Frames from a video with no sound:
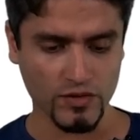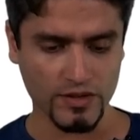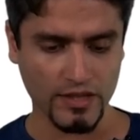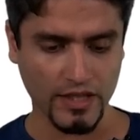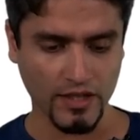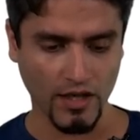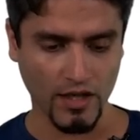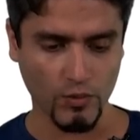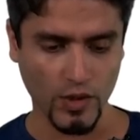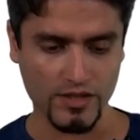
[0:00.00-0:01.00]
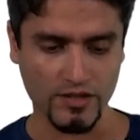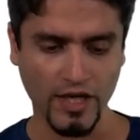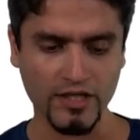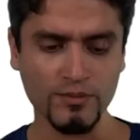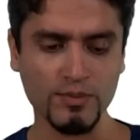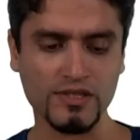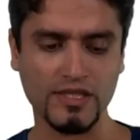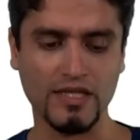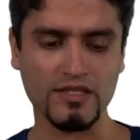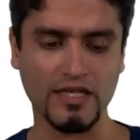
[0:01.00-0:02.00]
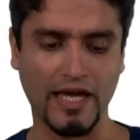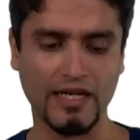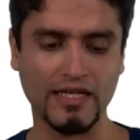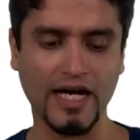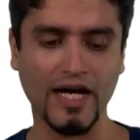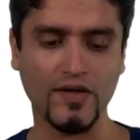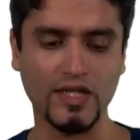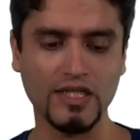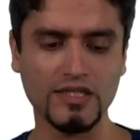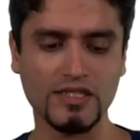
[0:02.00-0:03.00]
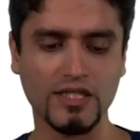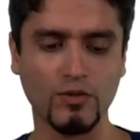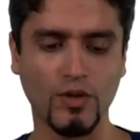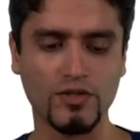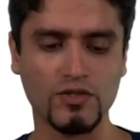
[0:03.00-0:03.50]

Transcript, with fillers: choosing the car was ninety percent, and now it is equal